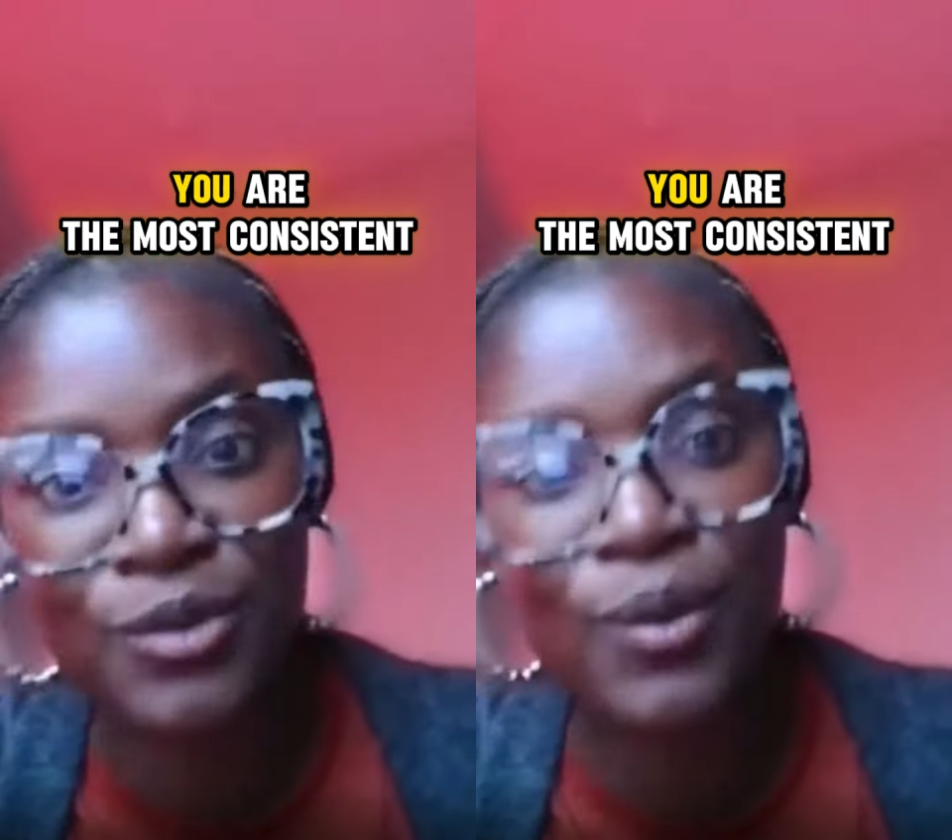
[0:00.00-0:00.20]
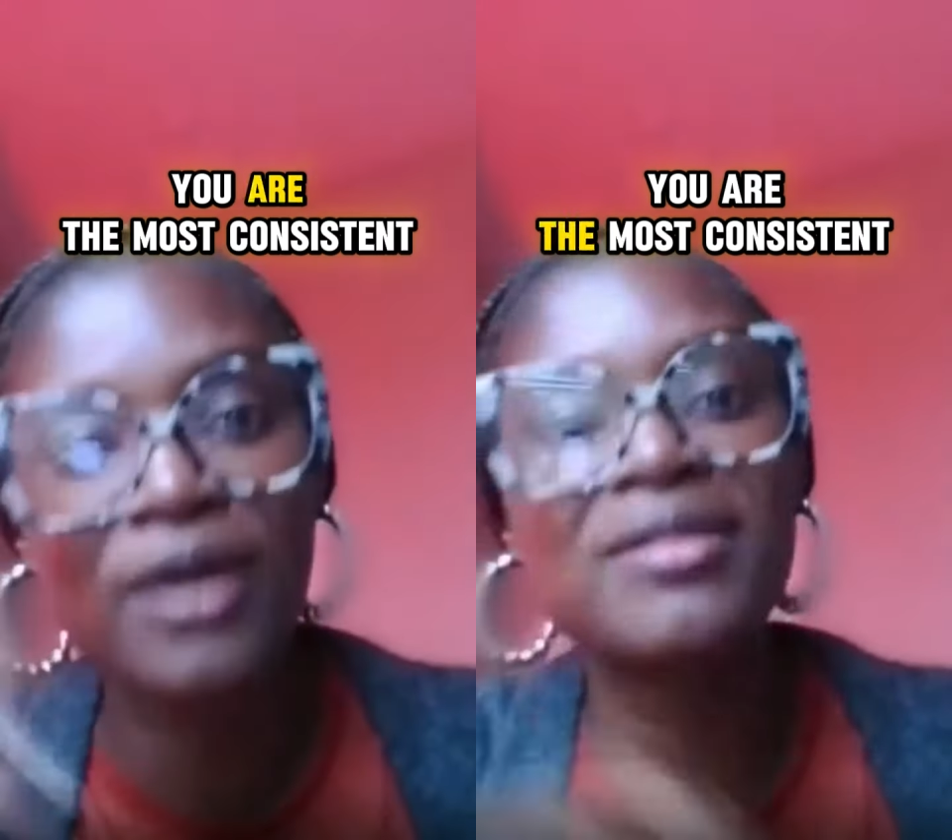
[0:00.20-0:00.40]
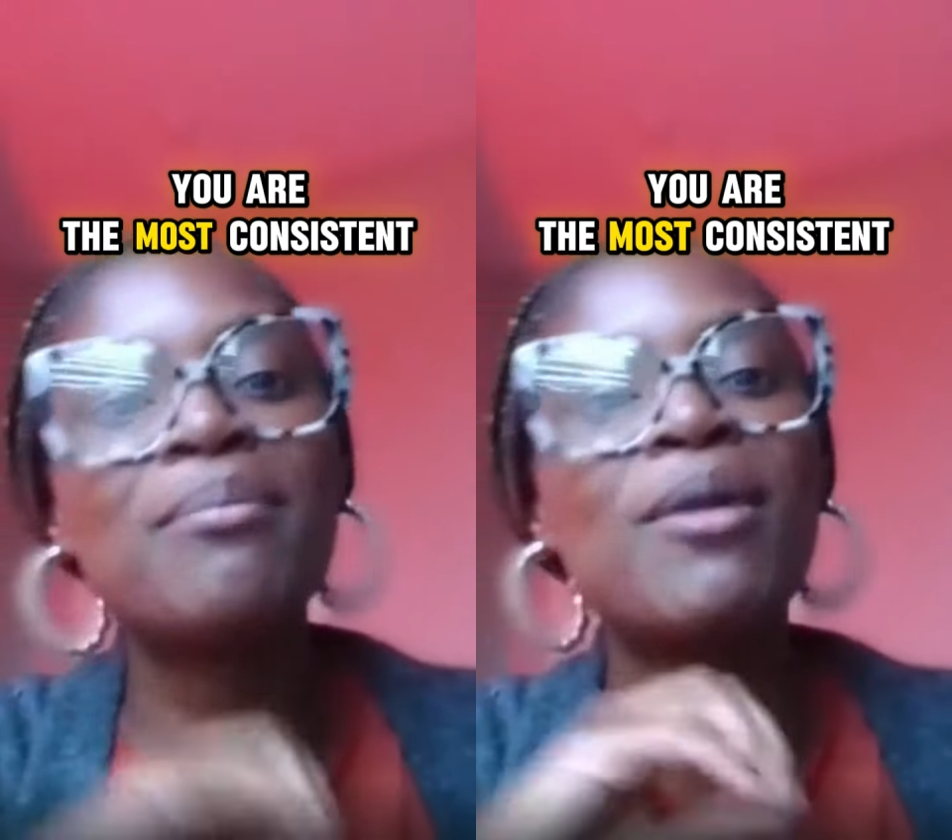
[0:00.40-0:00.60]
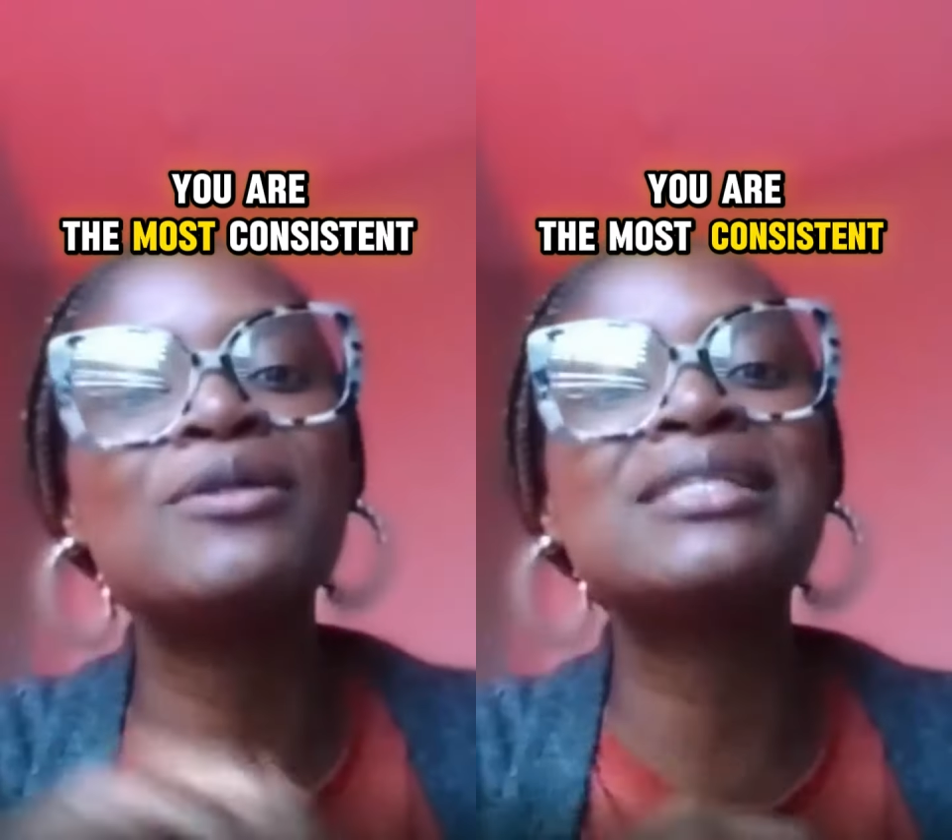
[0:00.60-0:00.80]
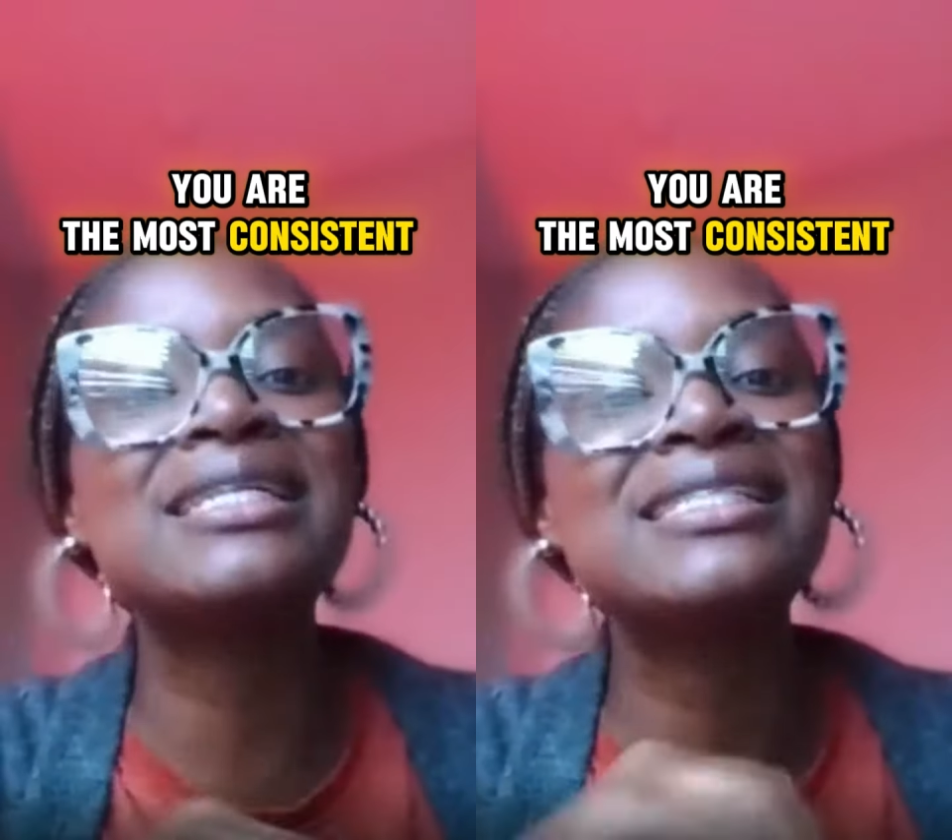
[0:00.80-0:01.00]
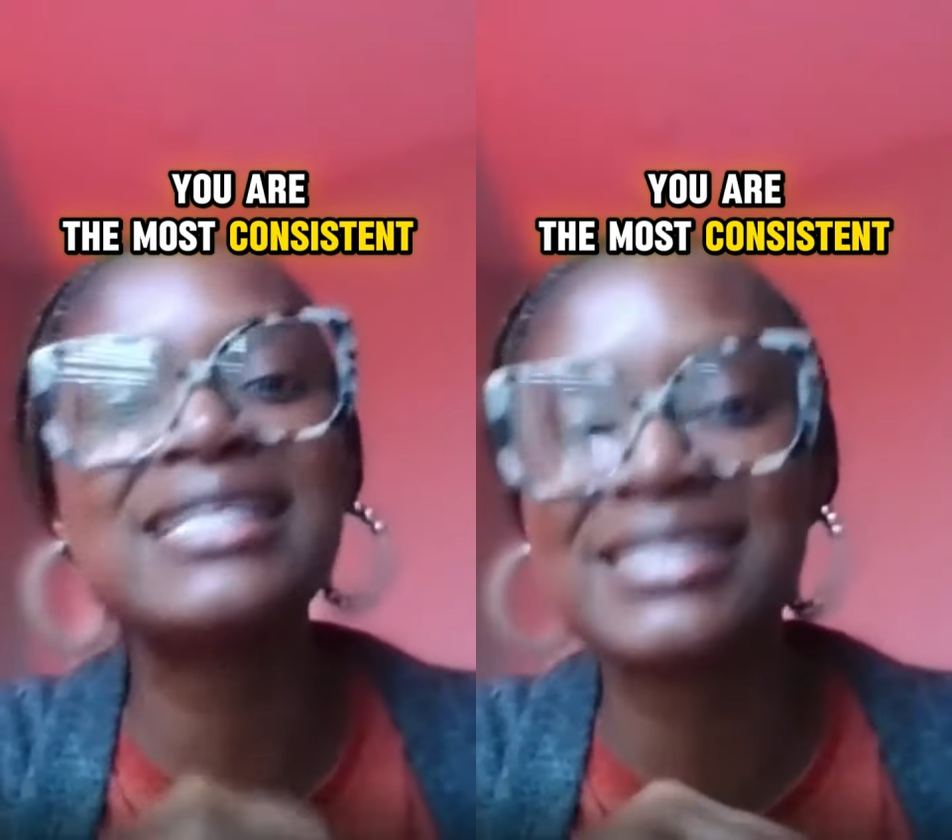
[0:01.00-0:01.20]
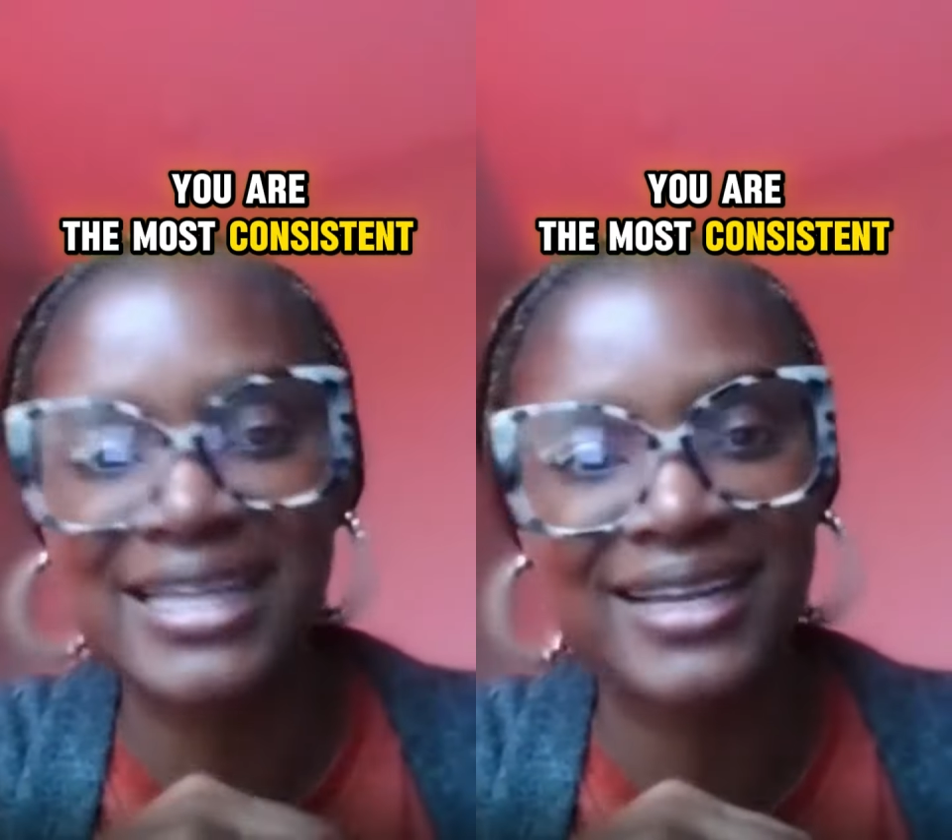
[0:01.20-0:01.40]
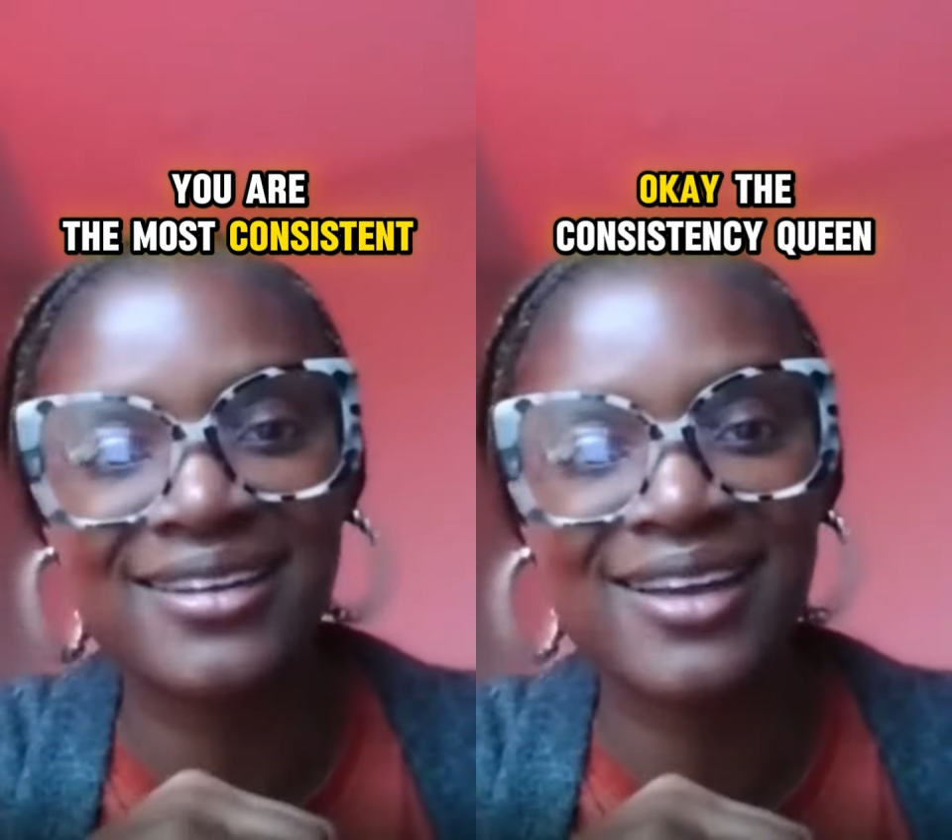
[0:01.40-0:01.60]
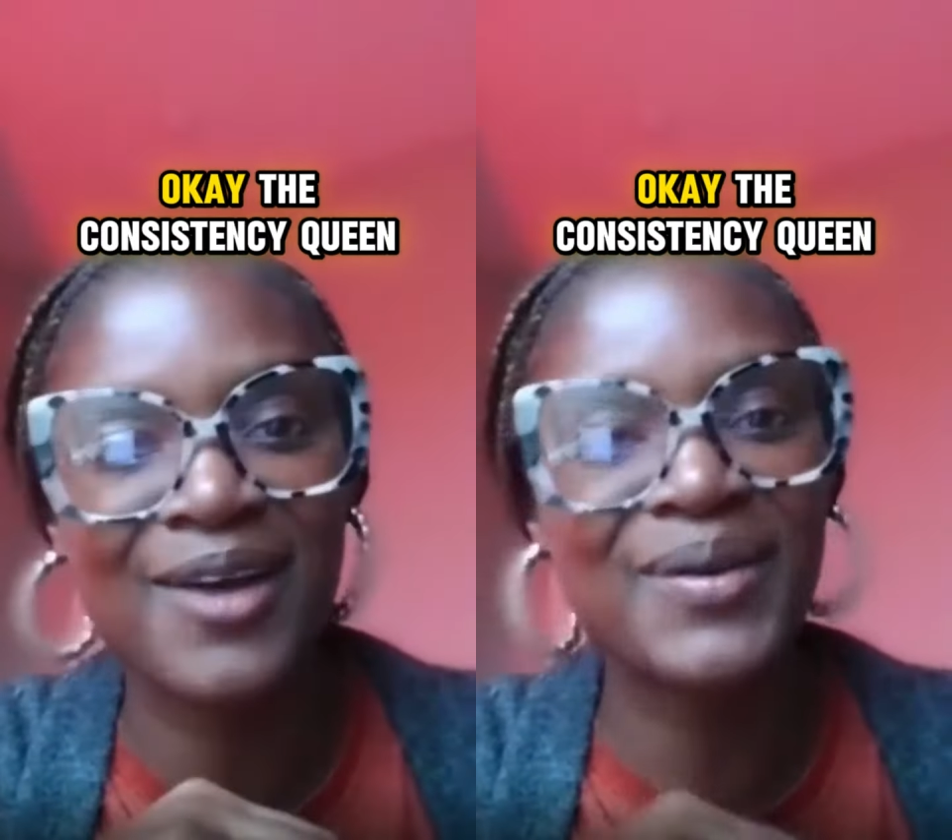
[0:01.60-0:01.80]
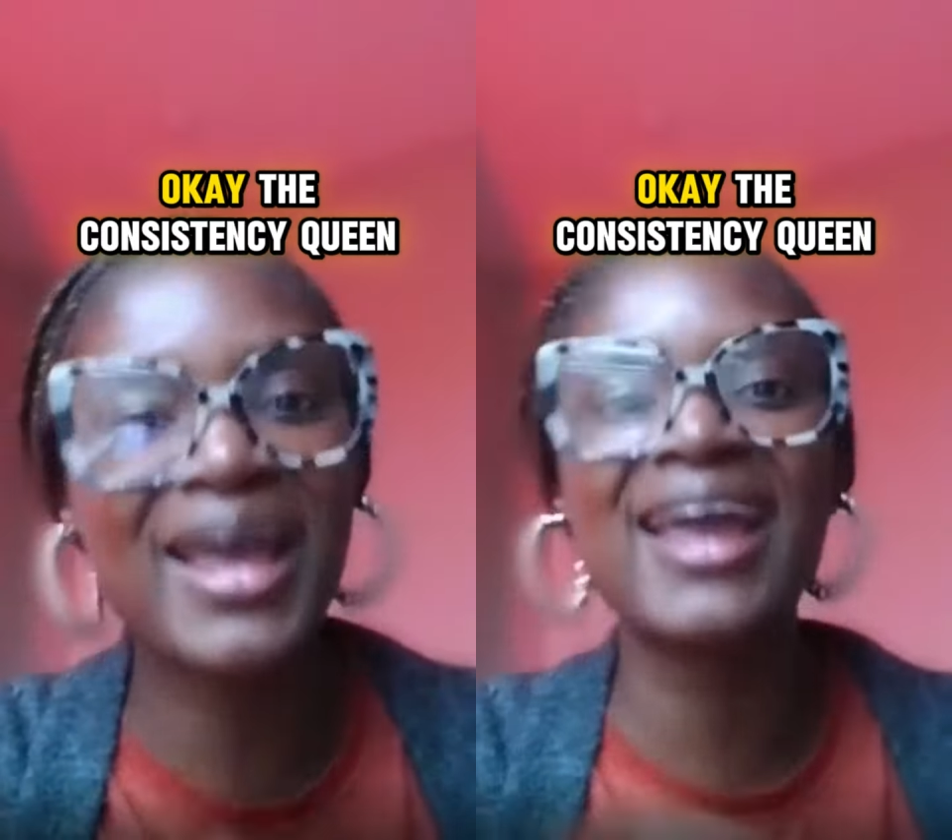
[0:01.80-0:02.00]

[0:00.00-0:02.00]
You are the most consistent, okay?